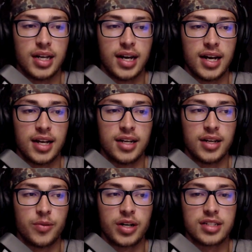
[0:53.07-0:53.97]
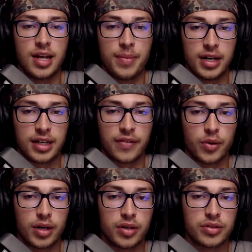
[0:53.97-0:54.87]
And when I say be like
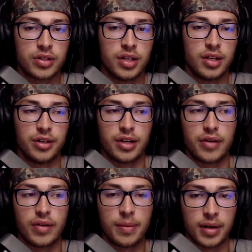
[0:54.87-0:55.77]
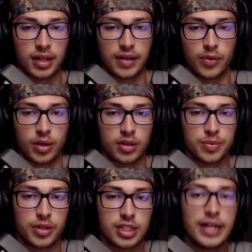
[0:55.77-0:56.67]
everyone else, you can't really be like everyone else,
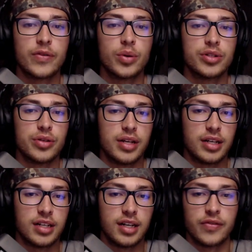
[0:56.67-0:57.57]
because everyone's unique.